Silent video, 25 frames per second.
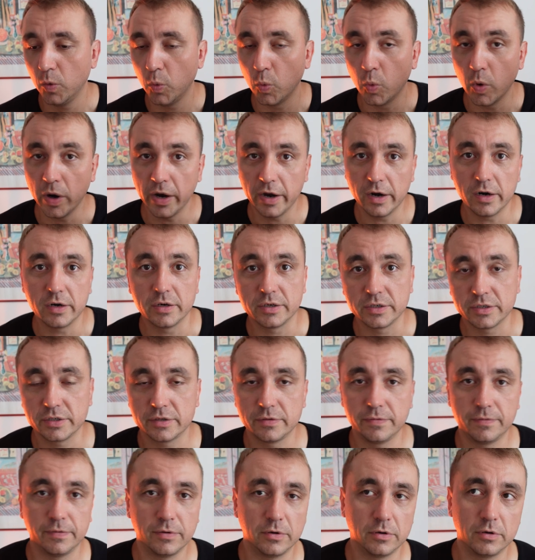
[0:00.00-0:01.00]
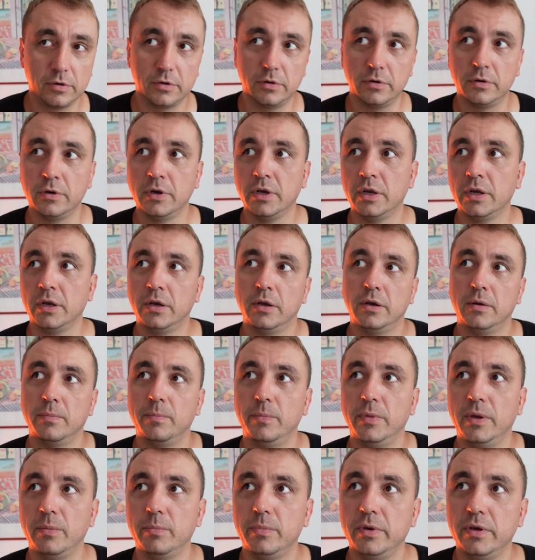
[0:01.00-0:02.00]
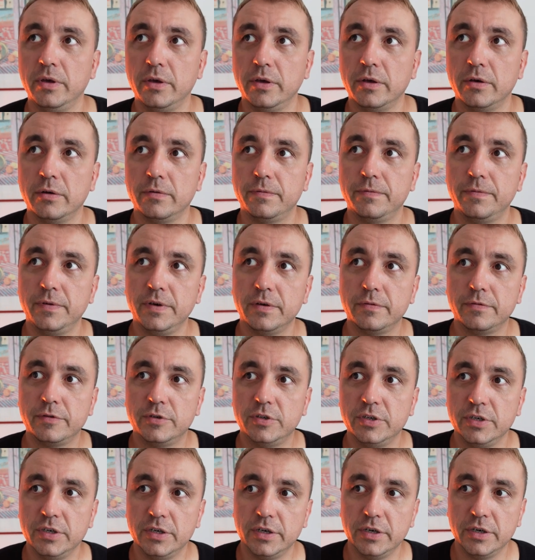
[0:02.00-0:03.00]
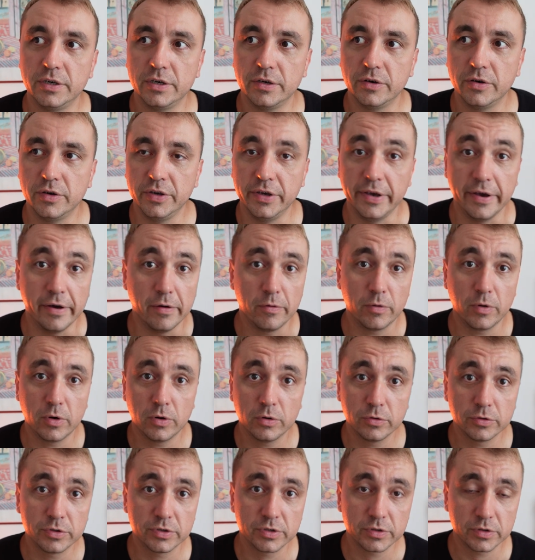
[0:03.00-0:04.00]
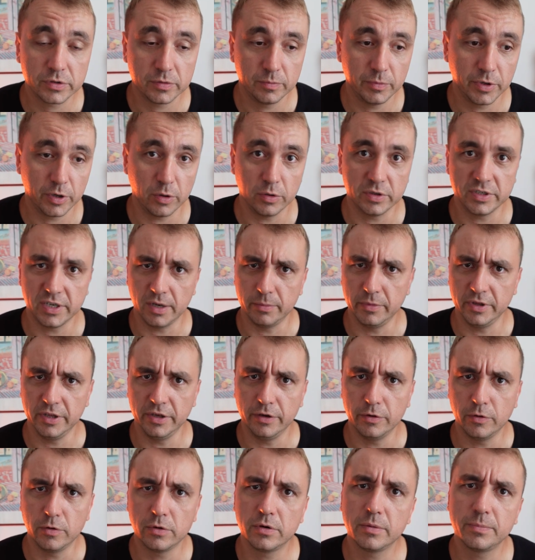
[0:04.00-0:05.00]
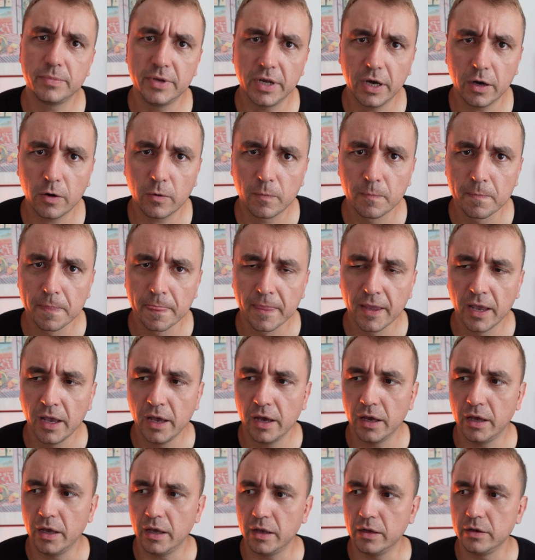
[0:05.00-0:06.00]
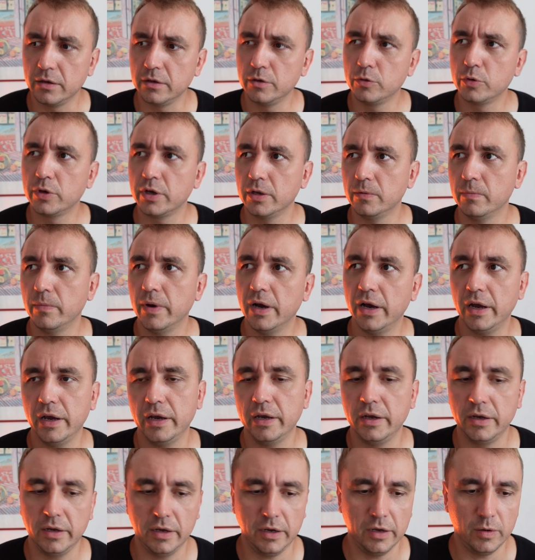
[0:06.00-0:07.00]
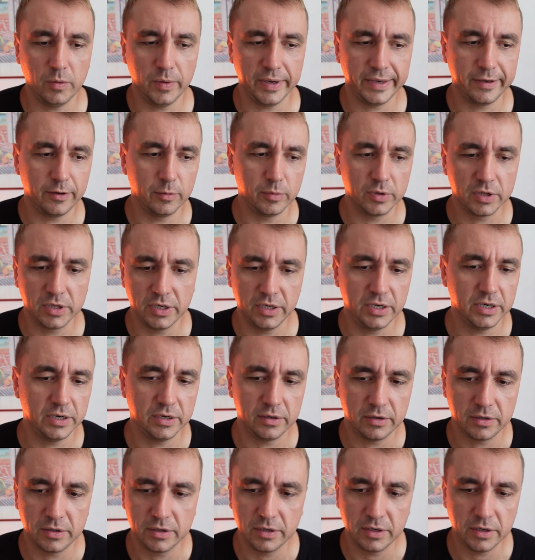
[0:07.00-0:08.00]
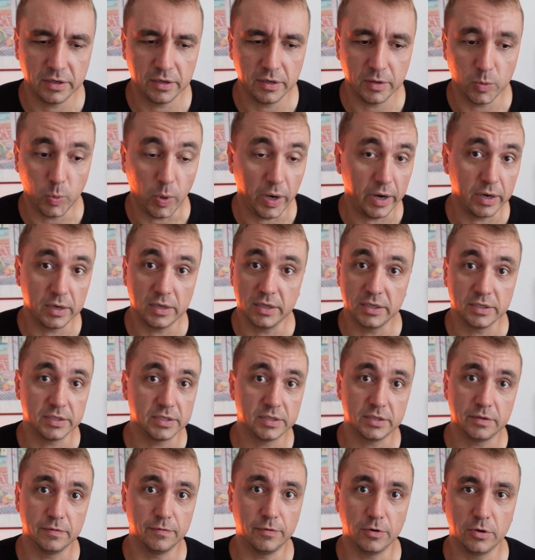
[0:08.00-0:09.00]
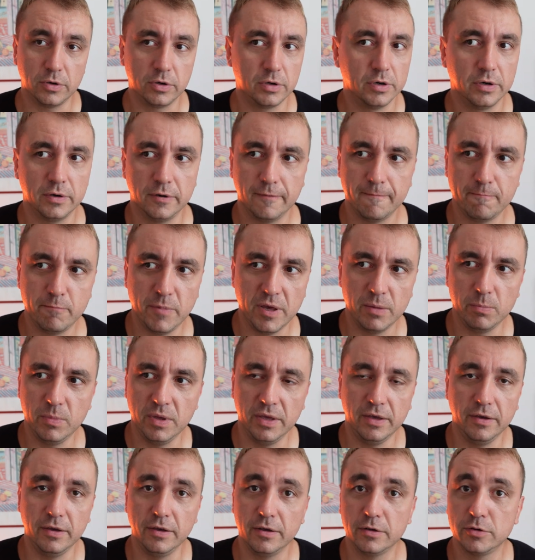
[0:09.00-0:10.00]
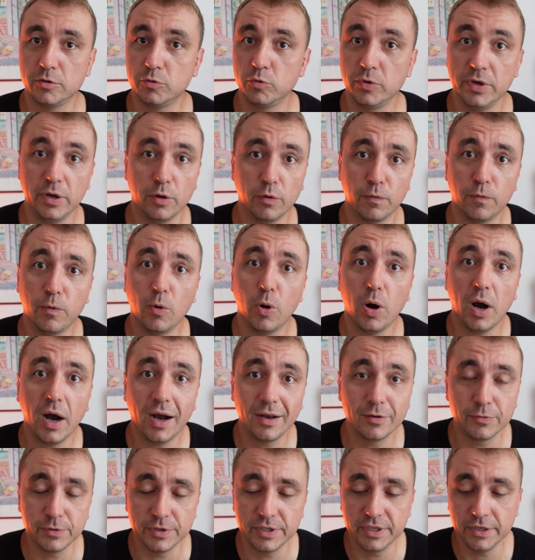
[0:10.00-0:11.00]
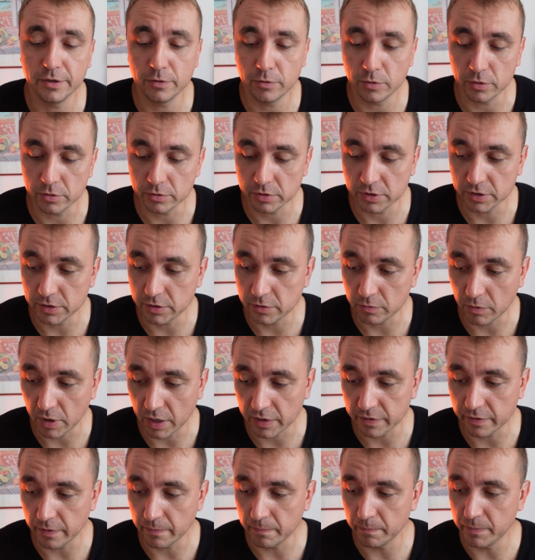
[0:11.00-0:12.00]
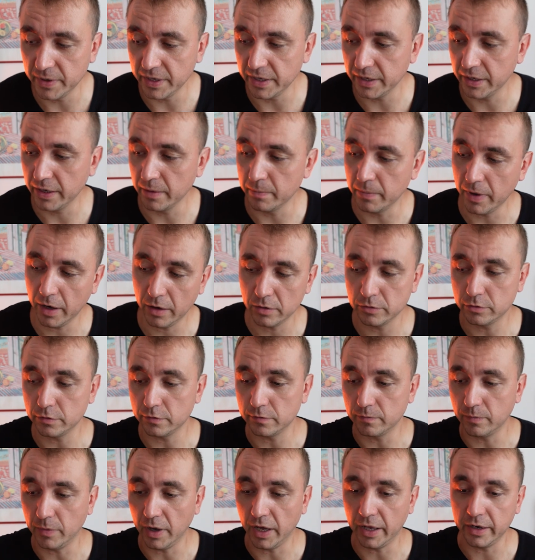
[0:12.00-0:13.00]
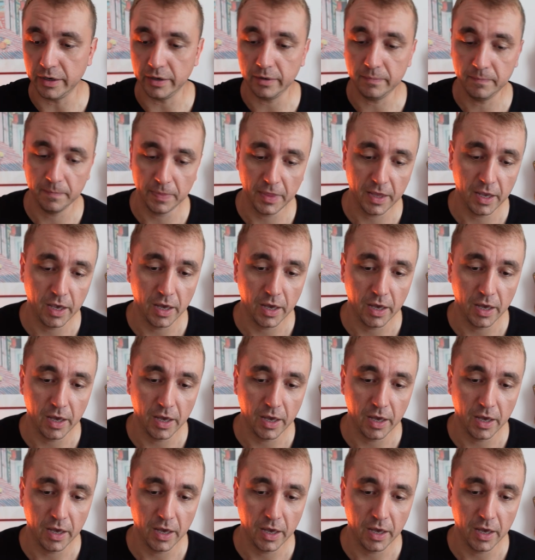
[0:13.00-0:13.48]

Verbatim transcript: wires for maybe 50 euros because I'm in Europe now and you can buy a vacuum cleaner a wireless for maybe three or 400 euros. It's rather big amount of money.